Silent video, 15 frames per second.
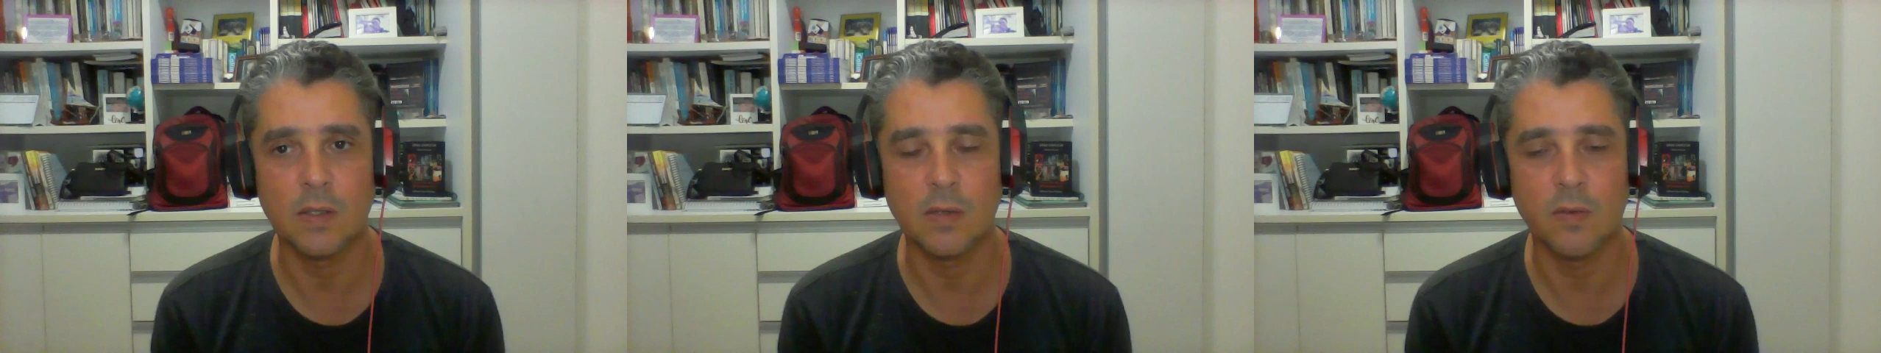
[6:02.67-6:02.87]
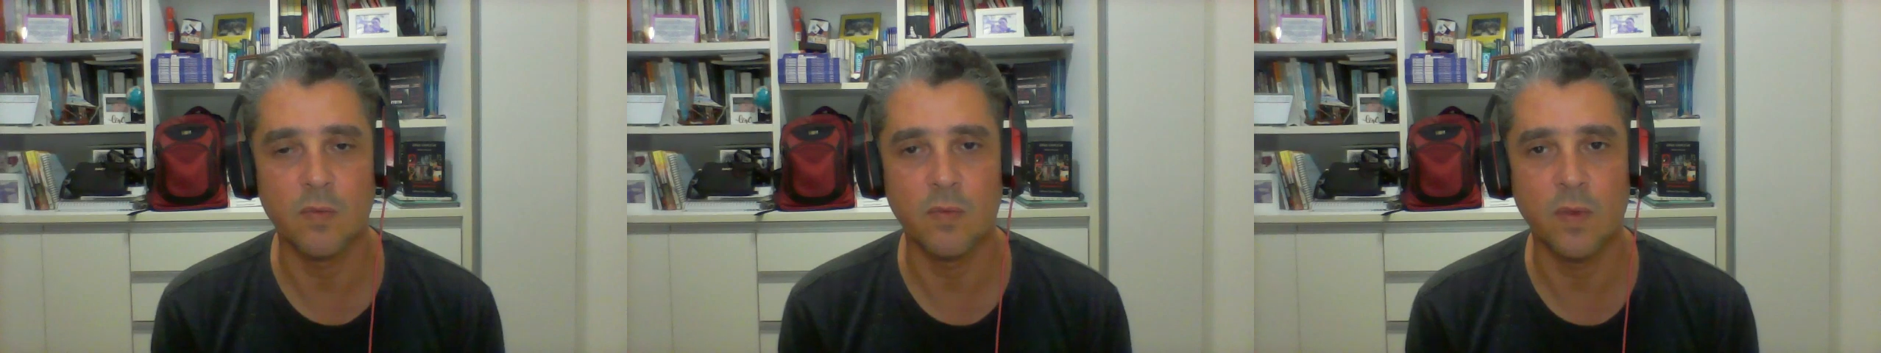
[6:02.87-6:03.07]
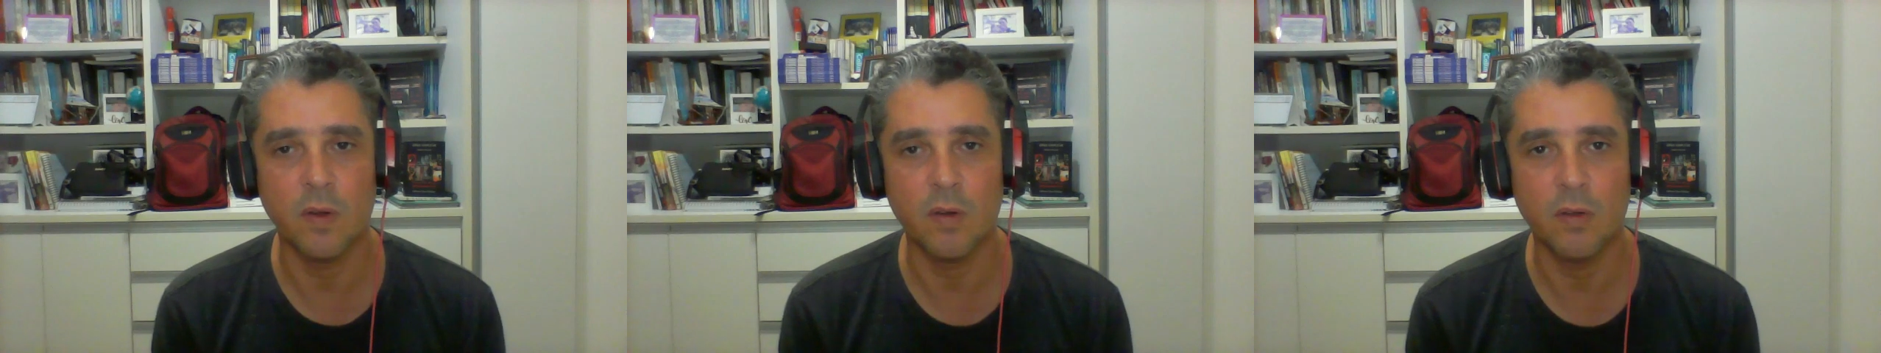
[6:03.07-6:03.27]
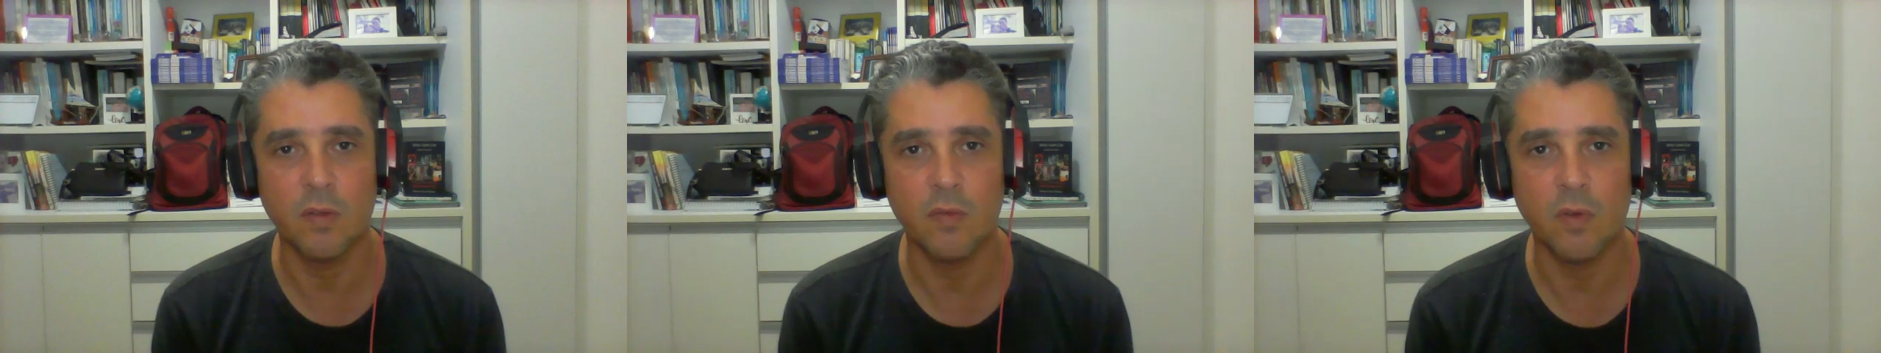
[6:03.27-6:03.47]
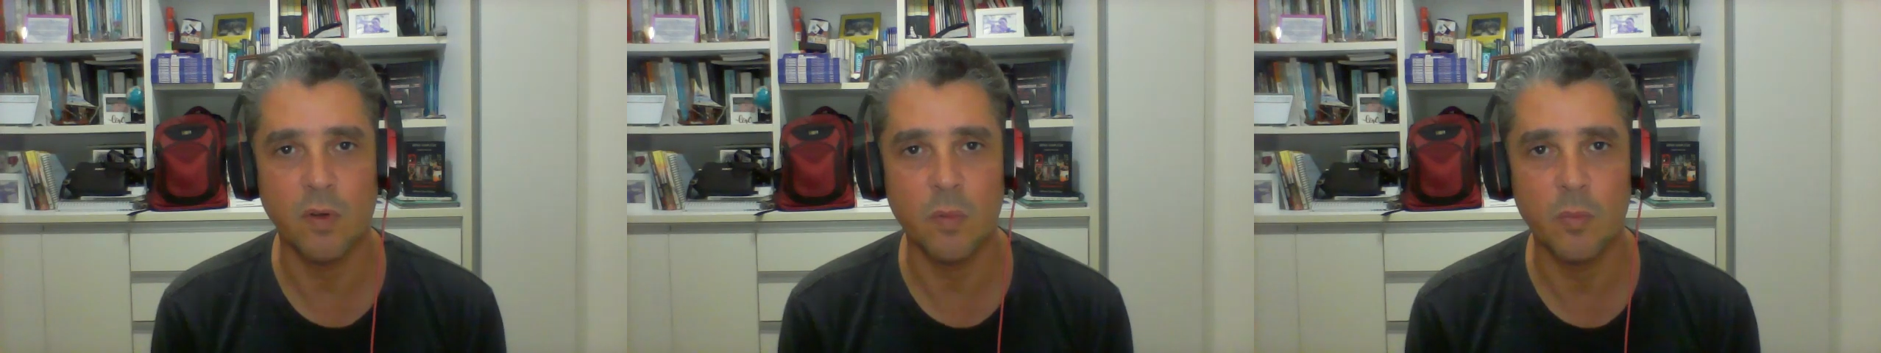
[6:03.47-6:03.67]
very,
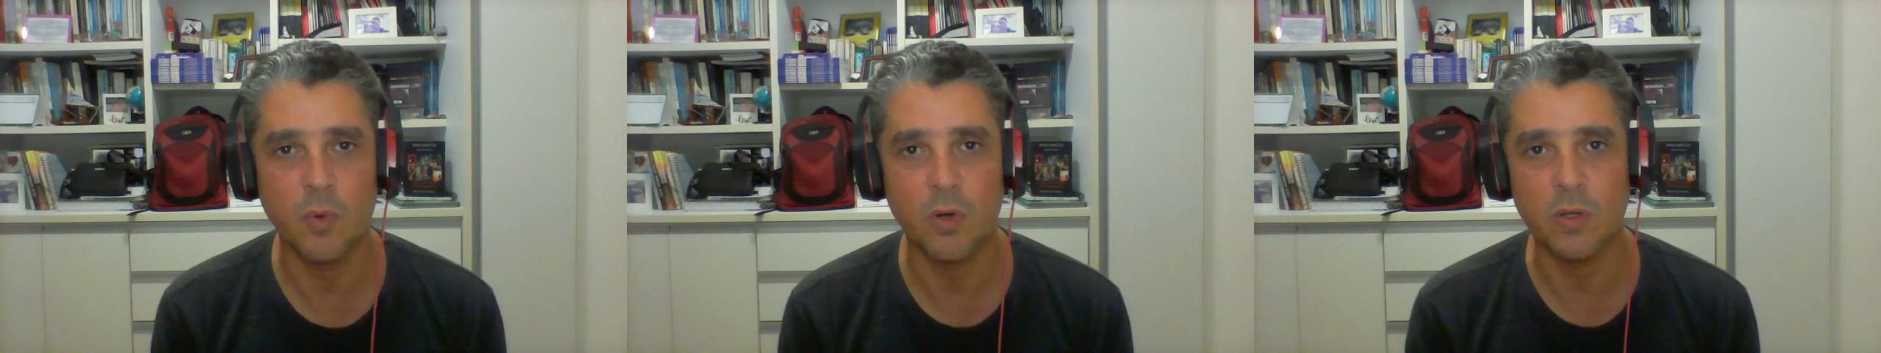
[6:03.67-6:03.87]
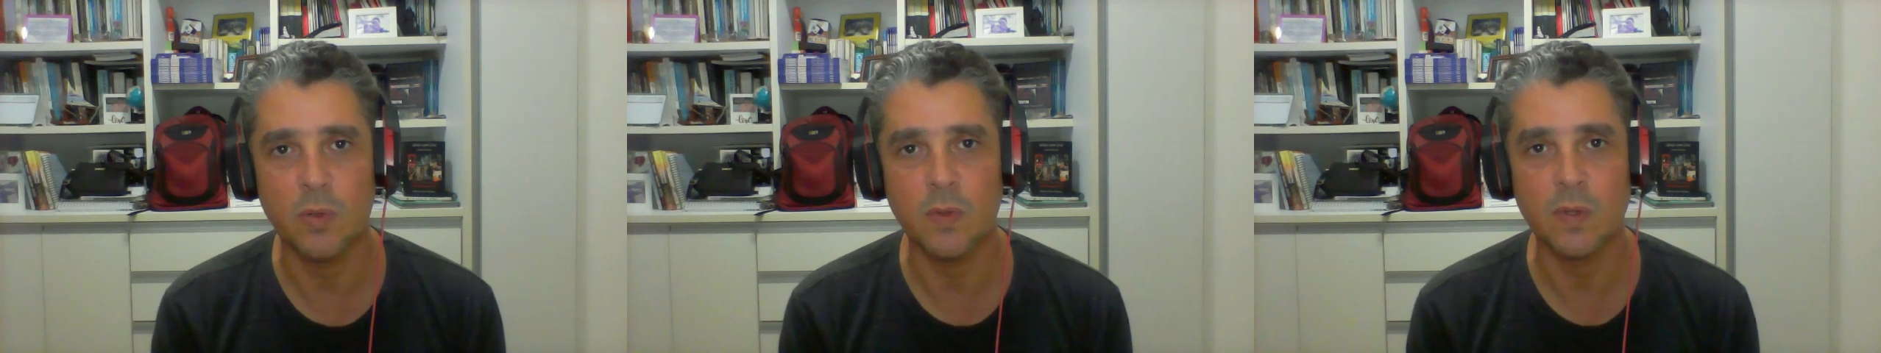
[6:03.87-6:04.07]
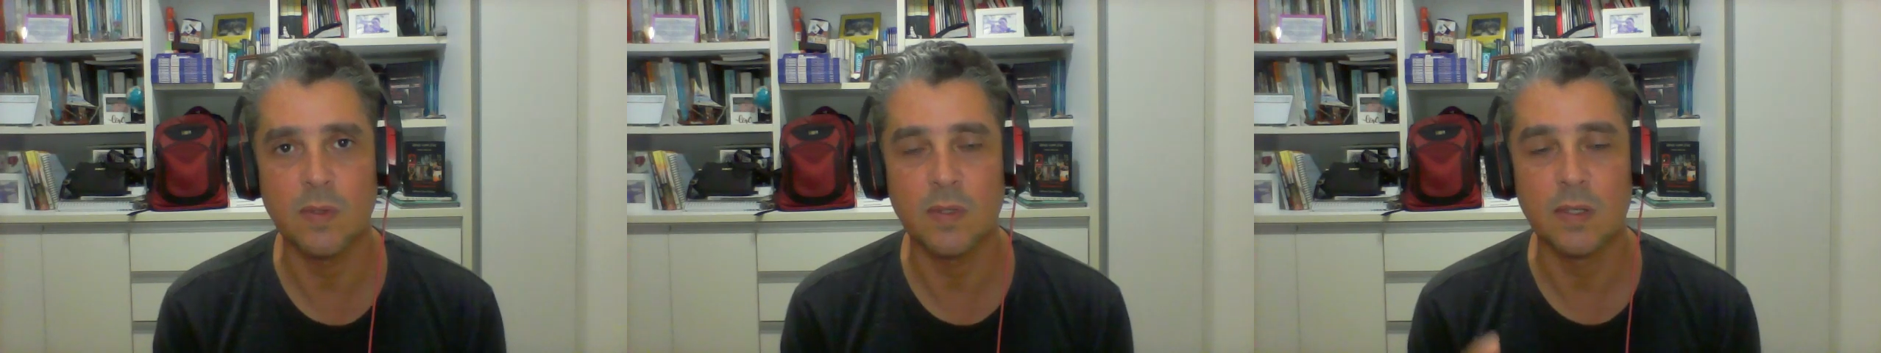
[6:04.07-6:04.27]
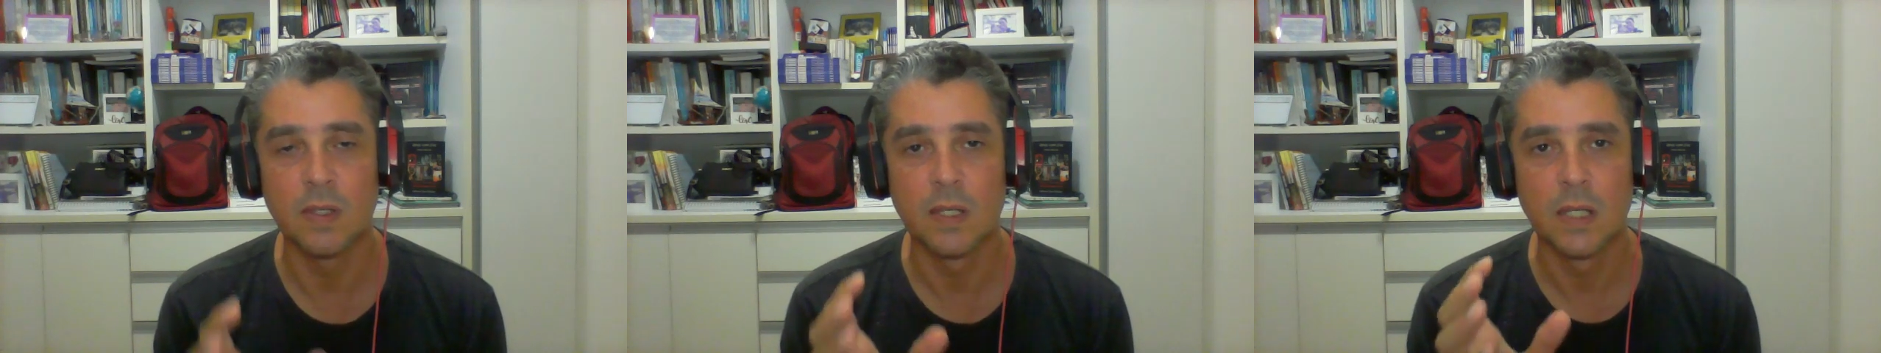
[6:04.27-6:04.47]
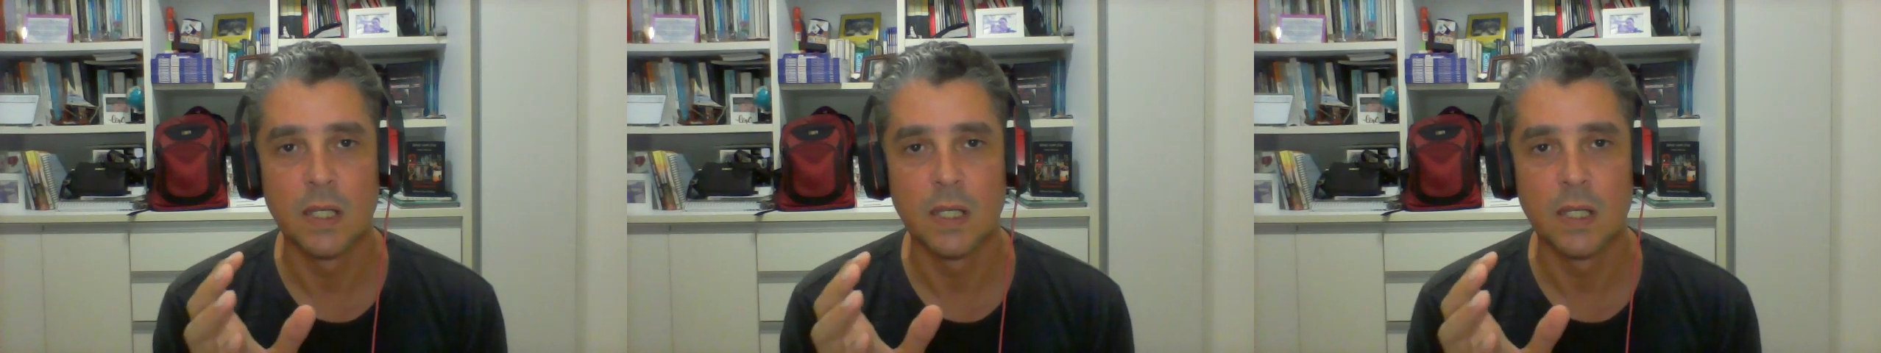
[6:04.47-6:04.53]
very important